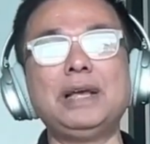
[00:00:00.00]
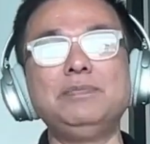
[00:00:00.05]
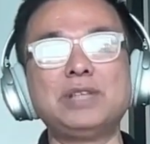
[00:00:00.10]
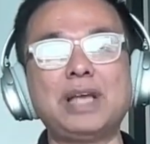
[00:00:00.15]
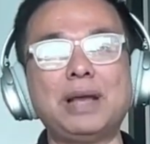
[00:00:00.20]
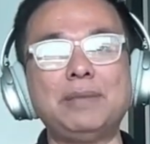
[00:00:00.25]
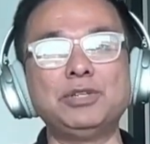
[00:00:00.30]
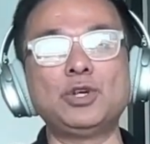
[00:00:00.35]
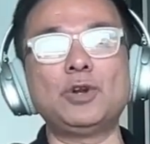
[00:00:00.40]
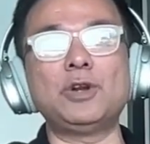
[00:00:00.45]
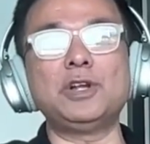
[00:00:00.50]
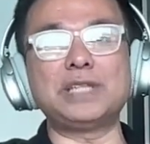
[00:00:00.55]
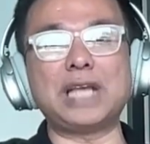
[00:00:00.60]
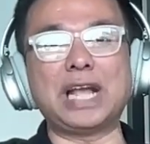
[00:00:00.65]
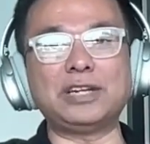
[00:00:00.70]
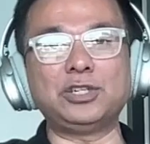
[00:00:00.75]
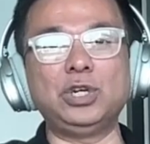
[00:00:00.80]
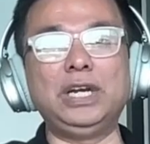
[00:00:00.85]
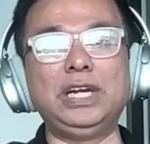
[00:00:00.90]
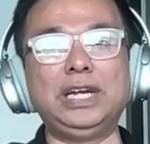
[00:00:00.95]
Amazon is
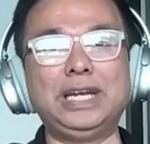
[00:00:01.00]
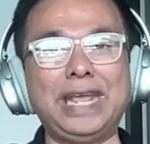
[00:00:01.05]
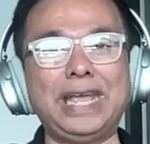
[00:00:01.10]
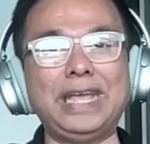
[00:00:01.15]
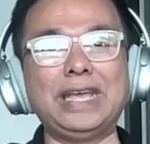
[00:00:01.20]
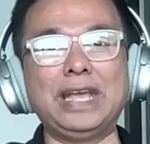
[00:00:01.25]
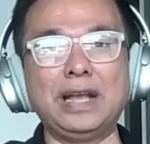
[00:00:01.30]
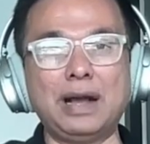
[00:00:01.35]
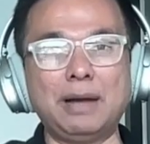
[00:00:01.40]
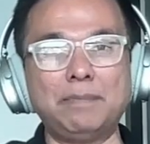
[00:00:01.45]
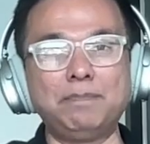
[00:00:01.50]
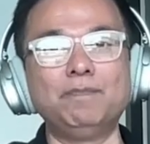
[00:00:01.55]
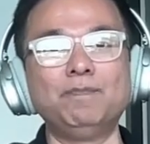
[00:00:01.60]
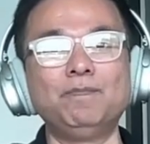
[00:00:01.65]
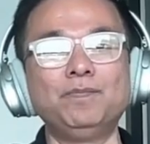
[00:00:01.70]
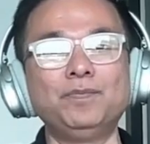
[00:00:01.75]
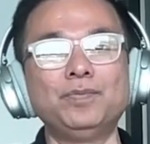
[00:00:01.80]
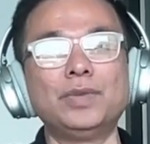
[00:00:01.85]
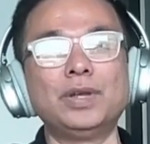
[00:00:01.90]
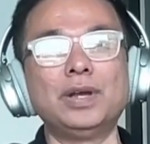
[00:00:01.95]
actually taking up
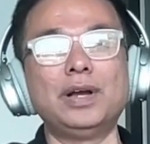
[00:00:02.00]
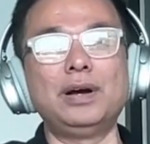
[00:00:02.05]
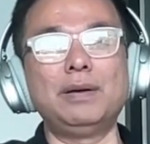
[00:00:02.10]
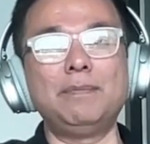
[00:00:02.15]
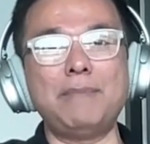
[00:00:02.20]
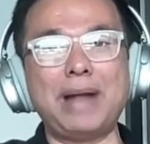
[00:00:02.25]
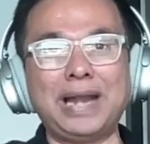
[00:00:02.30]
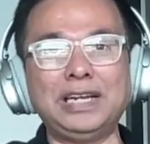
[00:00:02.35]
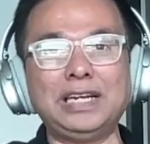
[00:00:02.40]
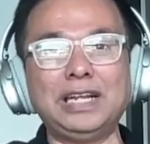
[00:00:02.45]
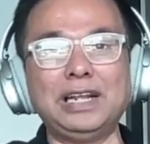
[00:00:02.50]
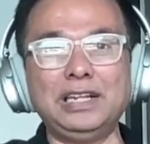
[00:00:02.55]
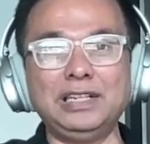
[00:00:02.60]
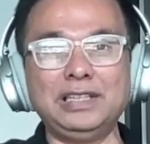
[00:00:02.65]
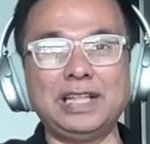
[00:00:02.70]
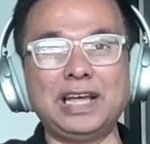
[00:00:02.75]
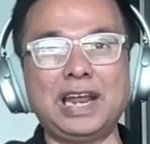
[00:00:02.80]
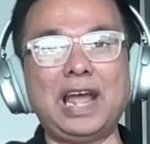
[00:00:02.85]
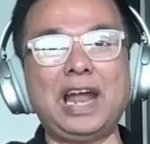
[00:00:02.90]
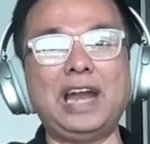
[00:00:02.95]
a mantle
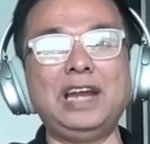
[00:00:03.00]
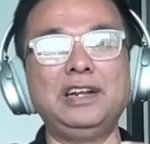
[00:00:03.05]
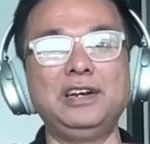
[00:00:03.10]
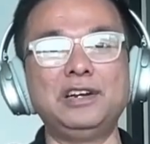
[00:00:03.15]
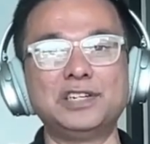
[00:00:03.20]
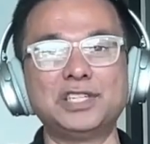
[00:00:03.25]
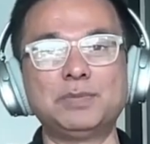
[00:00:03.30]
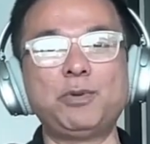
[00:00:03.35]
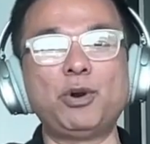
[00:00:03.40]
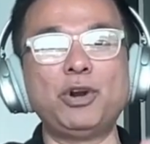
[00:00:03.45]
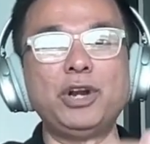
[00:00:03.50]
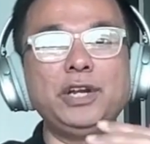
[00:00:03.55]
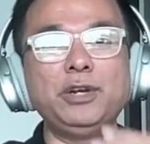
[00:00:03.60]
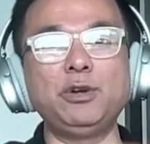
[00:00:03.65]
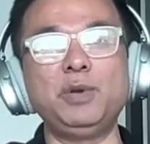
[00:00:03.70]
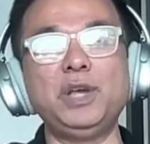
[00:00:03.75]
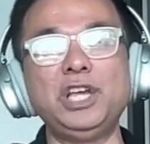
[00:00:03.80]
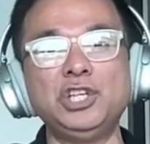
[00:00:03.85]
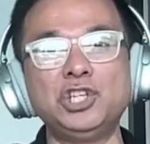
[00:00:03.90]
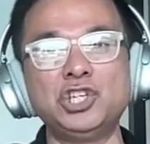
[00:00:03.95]
in their hand and responding
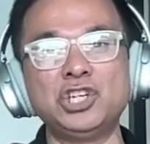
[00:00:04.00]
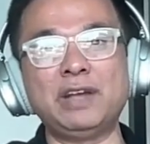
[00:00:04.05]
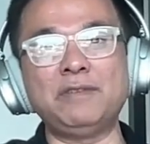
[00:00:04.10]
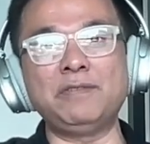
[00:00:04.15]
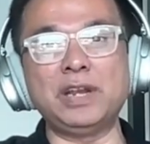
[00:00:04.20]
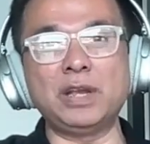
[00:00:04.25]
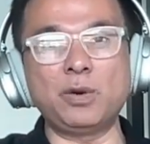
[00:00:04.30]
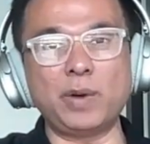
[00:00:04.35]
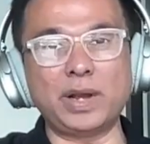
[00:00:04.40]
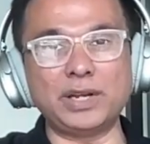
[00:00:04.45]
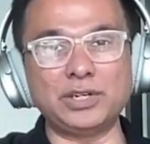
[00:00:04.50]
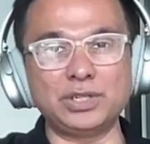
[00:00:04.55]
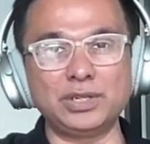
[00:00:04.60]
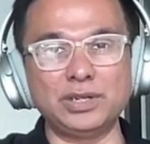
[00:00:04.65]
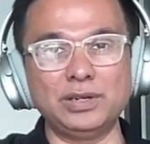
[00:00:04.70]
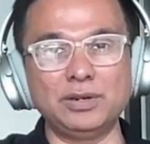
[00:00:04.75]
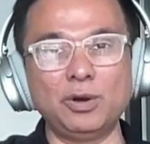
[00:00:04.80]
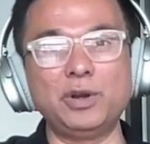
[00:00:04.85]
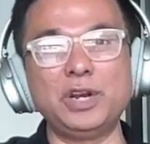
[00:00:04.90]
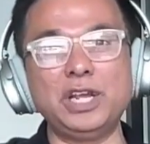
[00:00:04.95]
to each and every
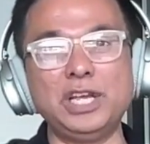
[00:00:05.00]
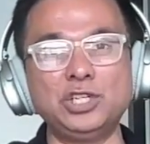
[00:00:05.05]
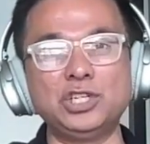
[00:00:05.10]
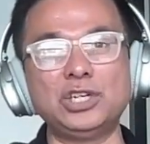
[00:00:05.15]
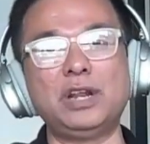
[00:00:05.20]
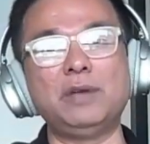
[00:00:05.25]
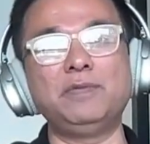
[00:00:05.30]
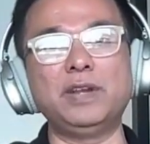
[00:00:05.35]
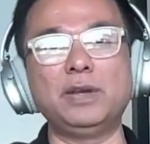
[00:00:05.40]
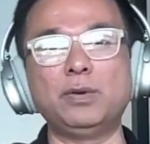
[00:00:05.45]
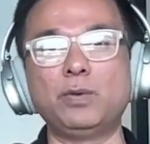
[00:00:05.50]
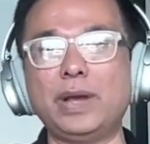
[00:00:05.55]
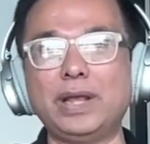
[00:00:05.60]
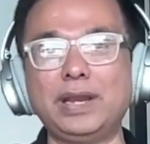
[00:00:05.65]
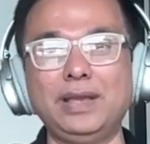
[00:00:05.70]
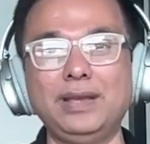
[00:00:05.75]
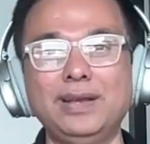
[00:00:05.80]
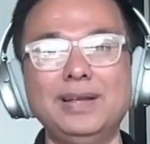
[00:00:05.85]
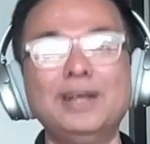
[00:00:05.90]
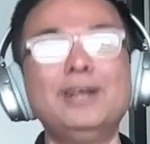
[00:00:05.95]
question or each and every
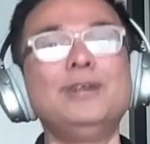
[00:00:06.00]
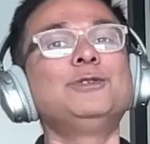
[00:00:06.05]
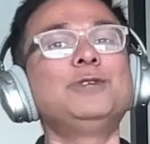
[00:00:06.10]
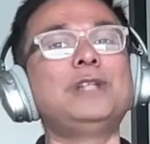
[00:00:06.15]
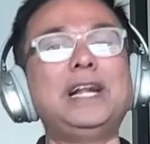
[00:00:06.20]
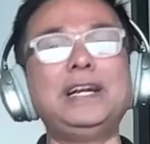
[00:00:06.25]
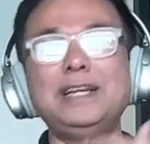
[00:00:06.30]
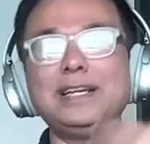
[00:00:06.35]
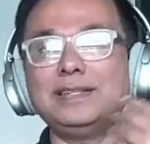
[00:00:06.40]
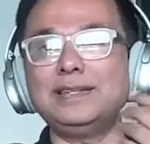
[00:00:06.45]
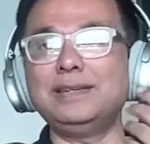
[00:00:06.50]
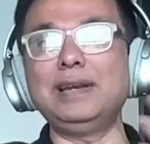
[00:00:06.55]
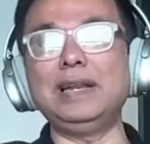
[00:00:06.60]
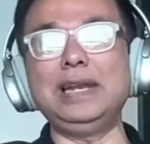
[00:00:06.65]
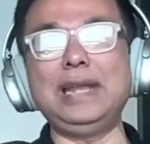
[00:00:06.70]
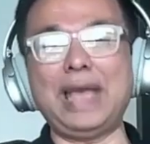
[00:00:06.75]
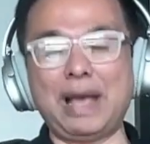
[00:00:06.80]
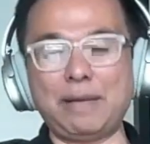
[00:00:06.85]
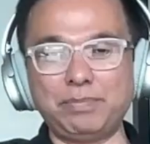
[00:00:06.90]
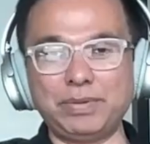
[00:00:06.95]
query. So that doesn't
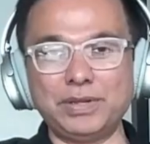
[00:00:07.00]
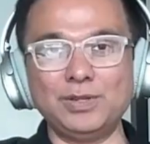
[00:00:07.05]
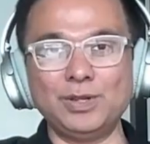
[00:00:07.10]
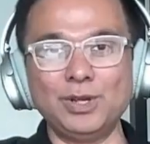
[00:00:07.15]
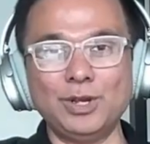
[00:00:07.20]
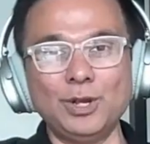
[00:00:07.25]
really happen.